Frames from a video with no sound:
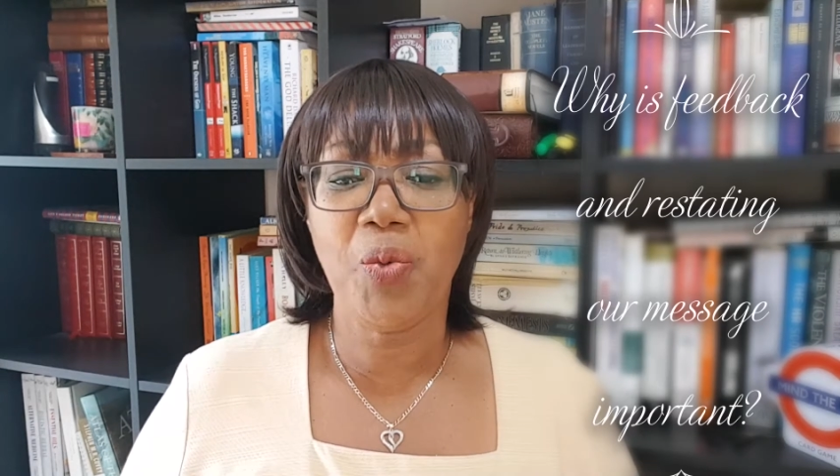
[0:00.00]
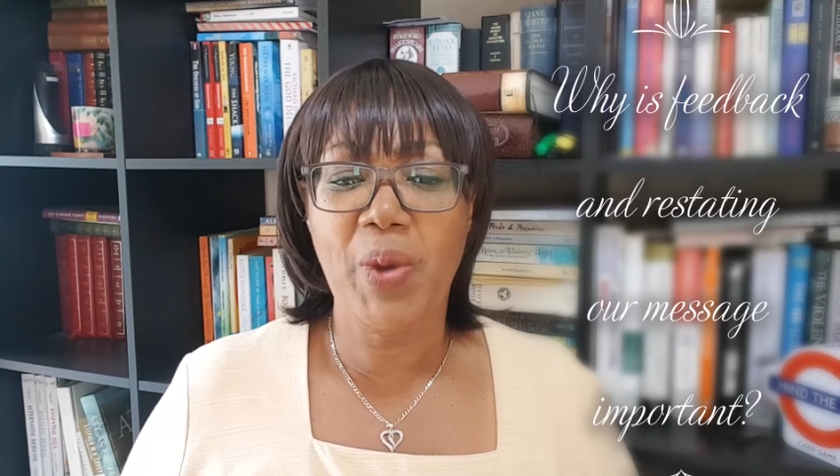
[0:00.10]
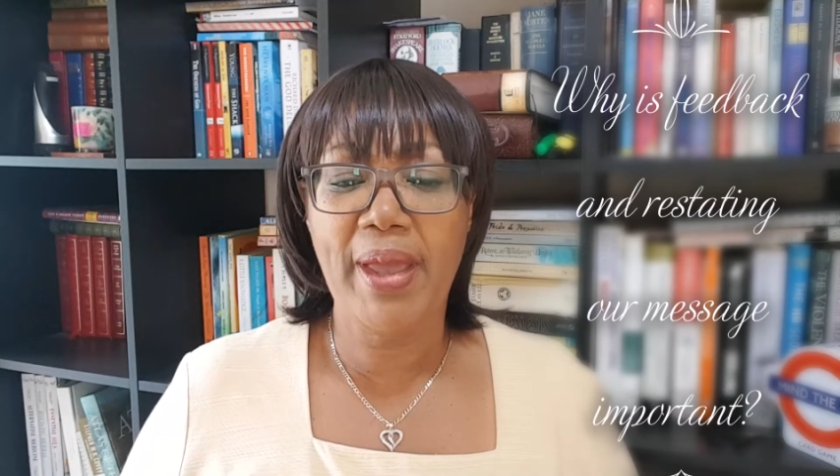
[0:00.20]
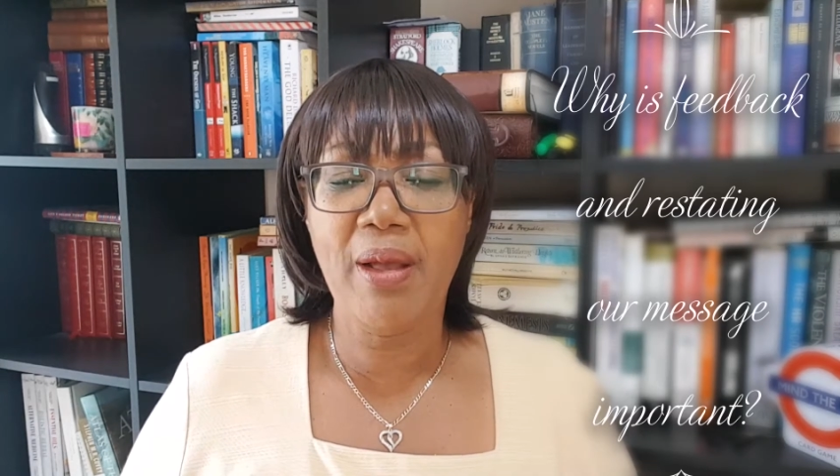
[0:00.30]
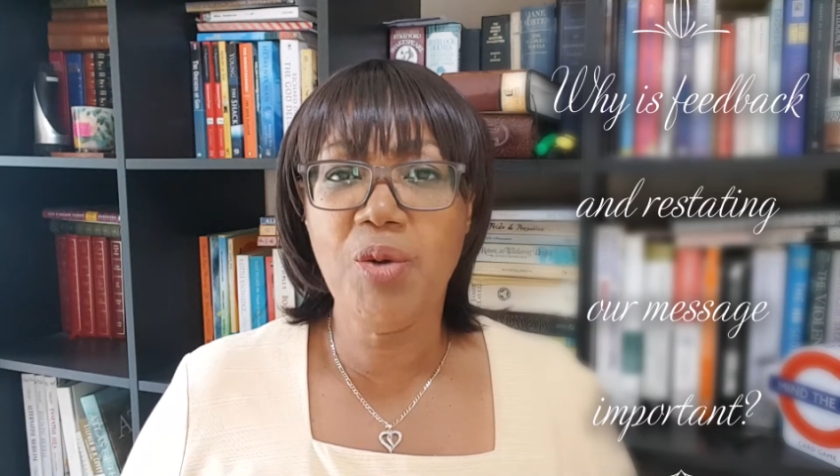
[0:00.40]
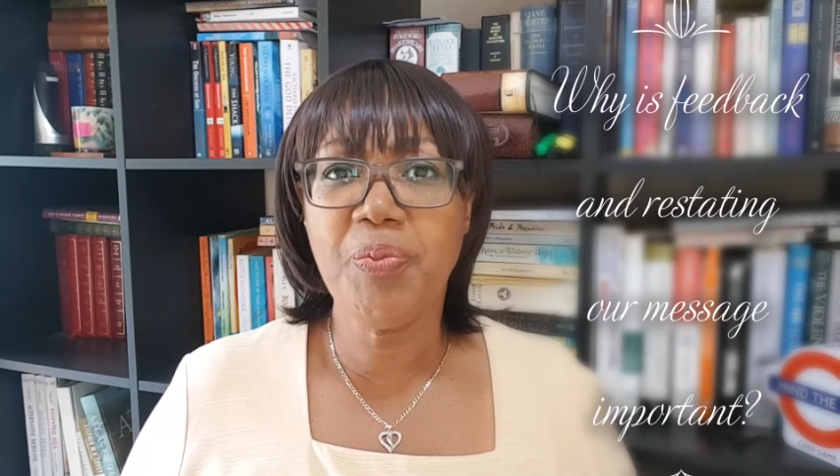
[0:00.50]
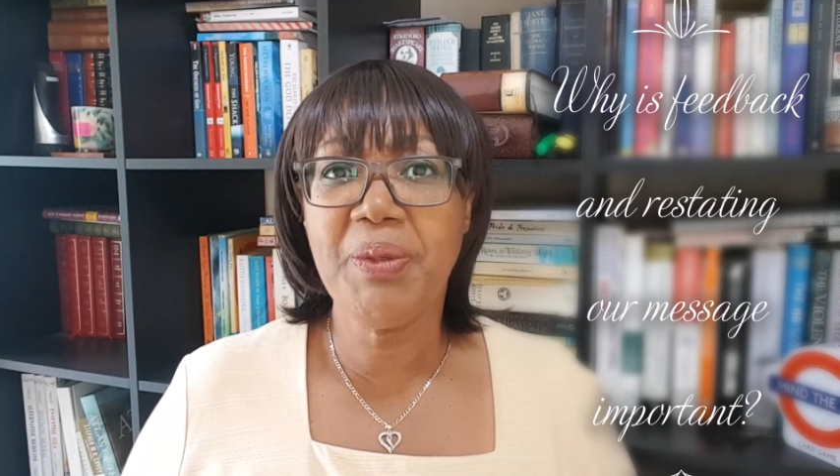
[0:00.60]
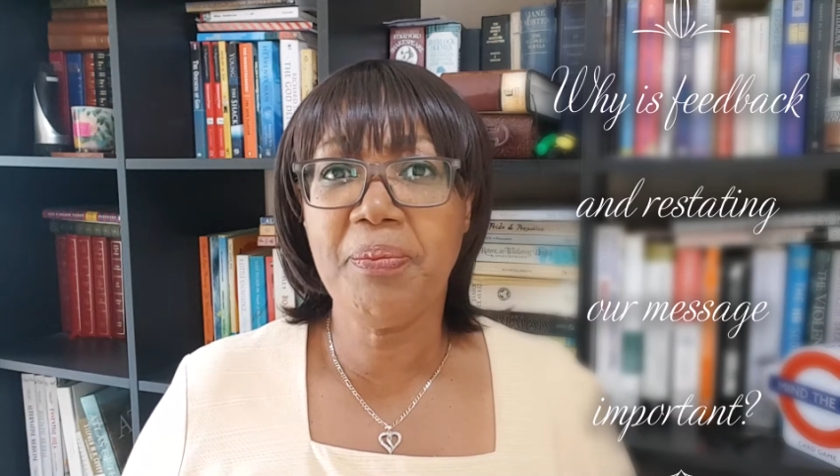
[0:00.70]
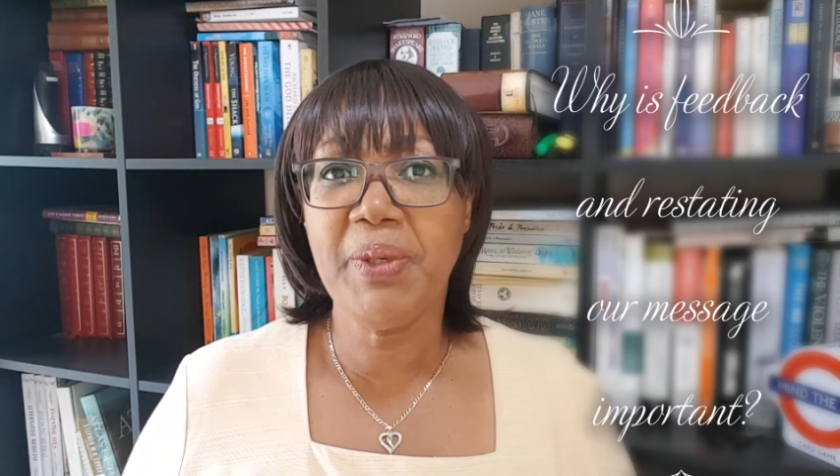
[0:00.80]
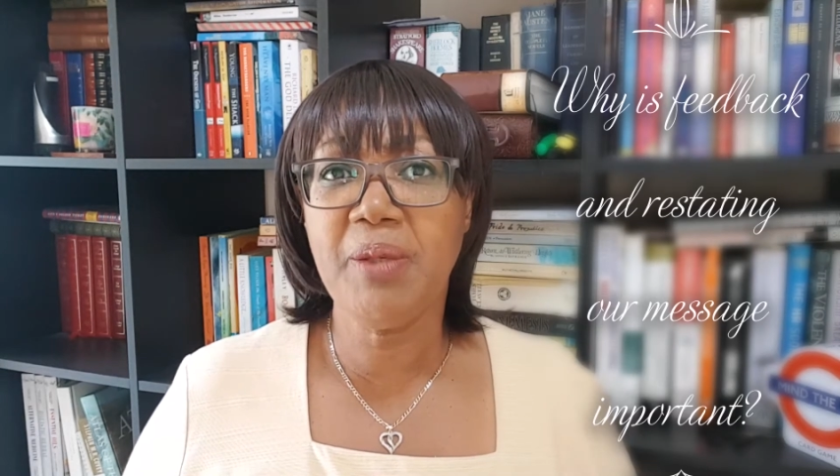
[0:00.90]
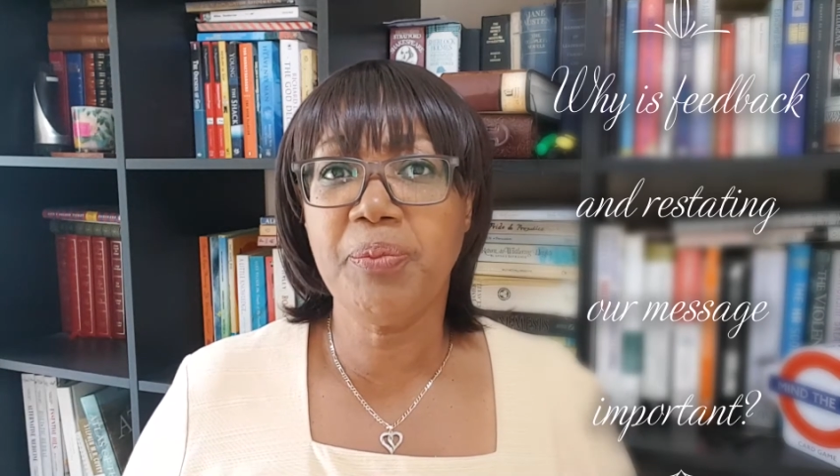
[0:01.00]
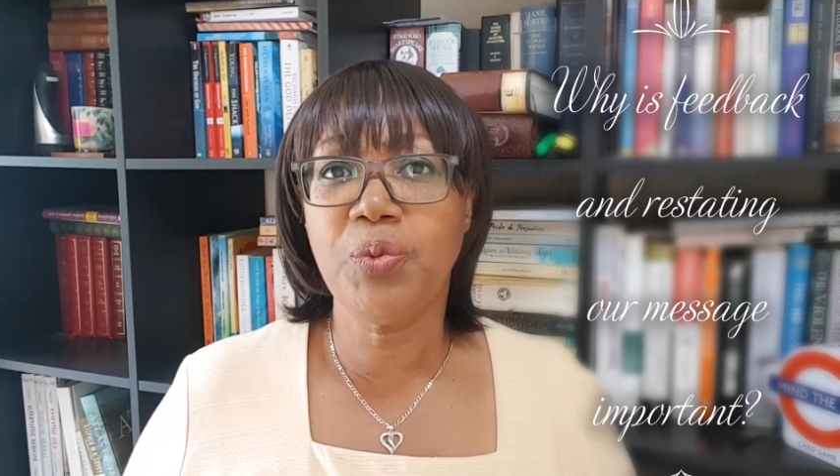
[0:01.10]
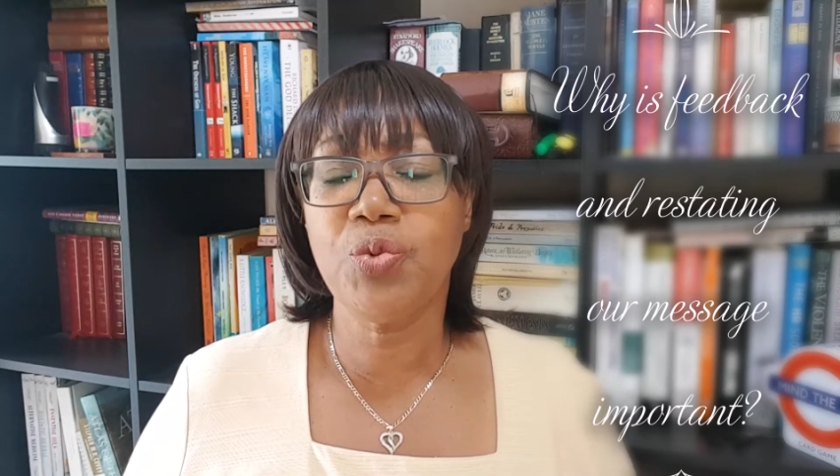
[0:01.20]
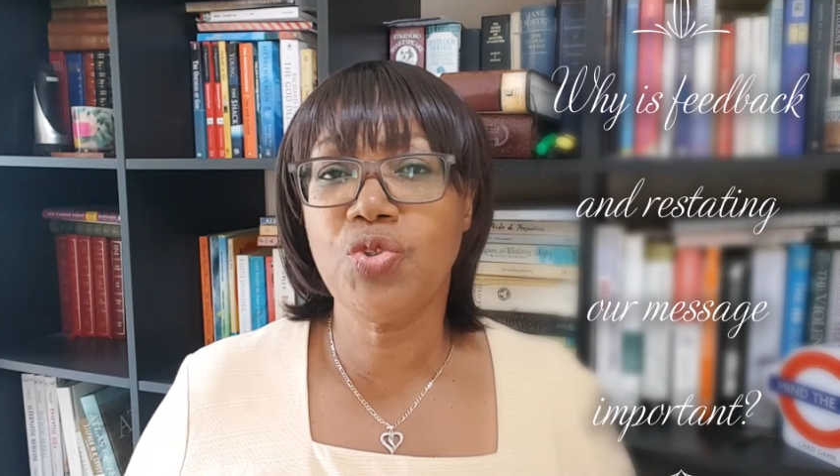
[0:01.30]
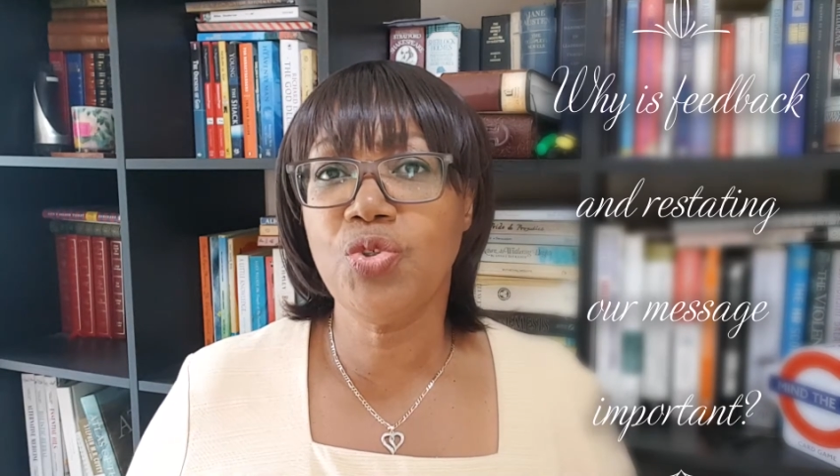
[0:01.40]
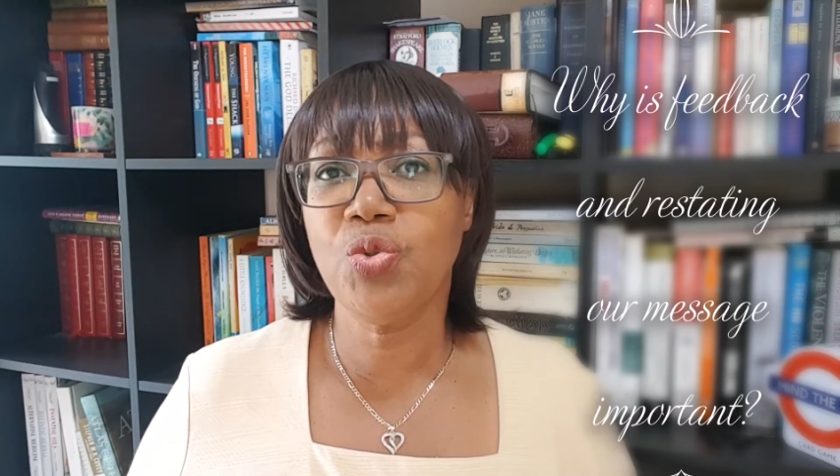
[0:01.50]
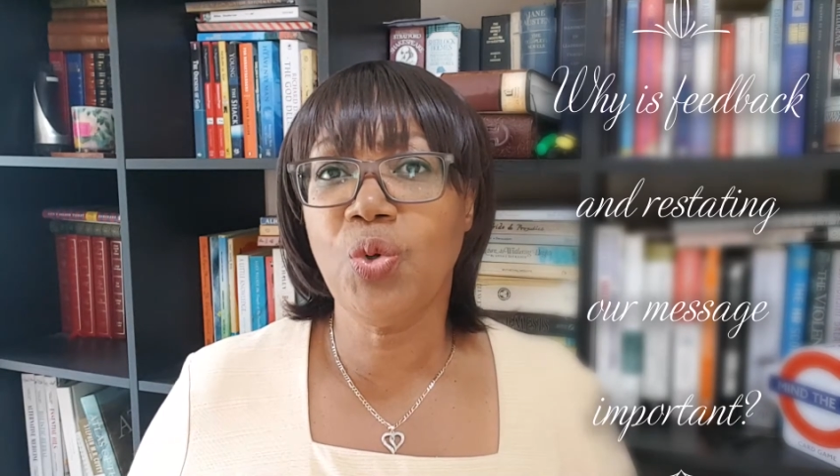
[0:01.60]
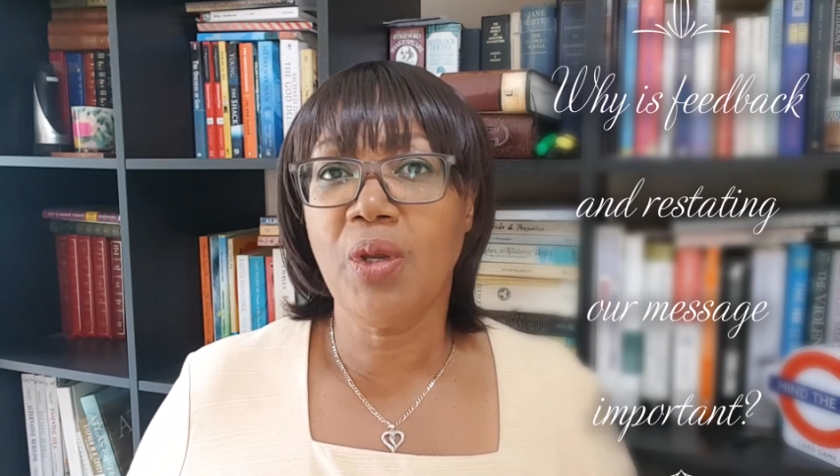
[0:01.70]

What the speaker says: we're helping people to